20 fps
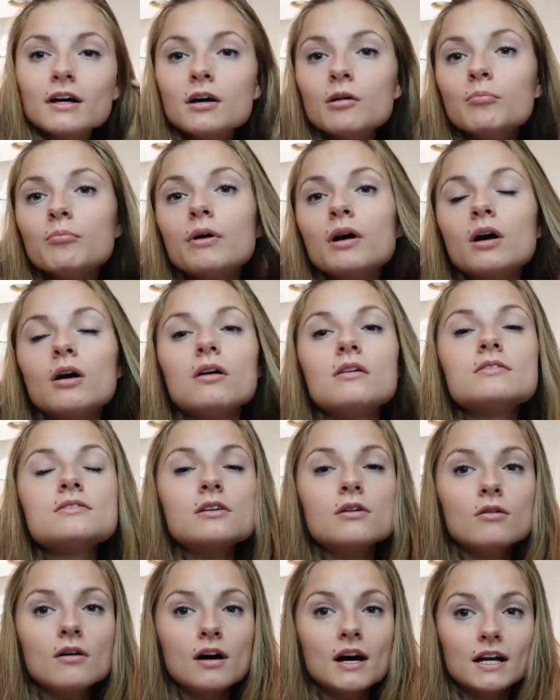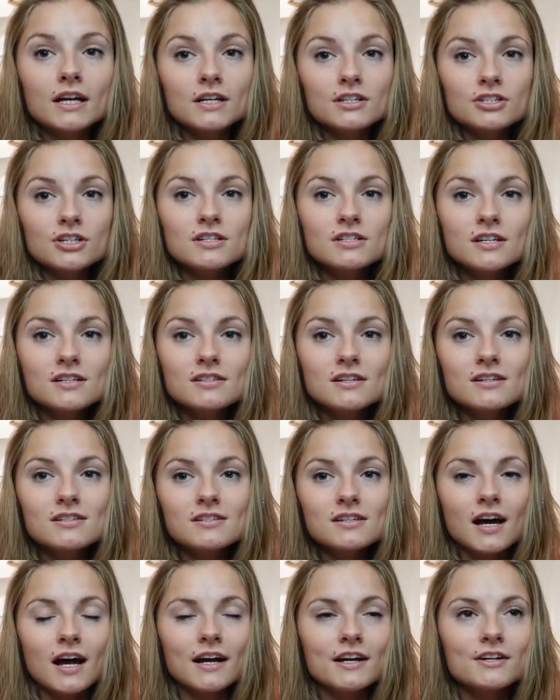But also, just as a
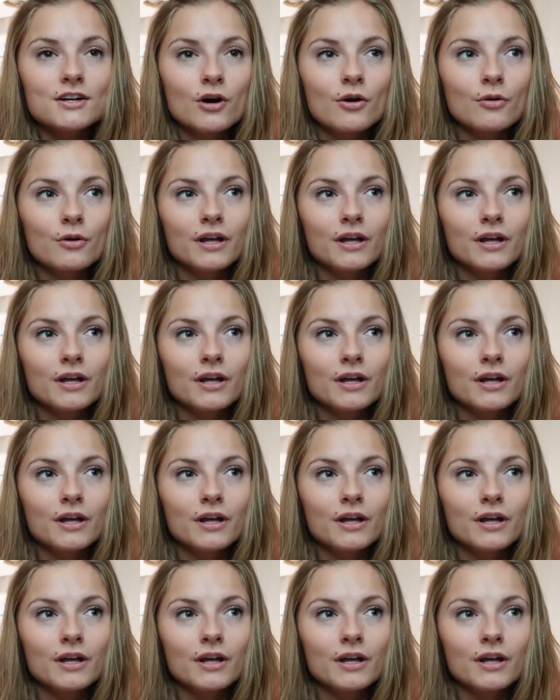side note,